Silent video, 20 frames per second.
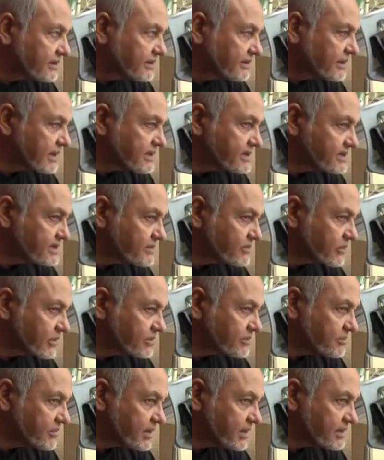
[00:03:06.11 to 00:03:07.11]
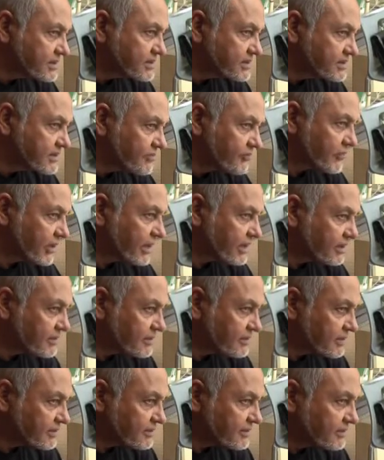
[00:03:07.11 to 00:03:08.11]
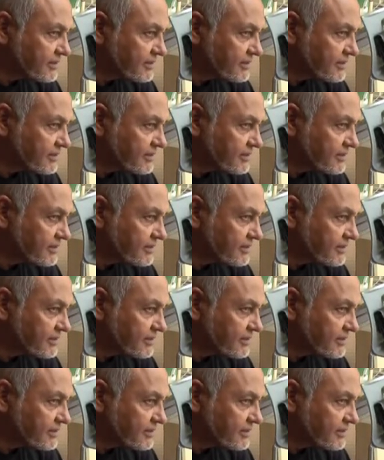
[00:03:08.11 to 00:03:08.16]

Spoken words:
That's what makes a fractal.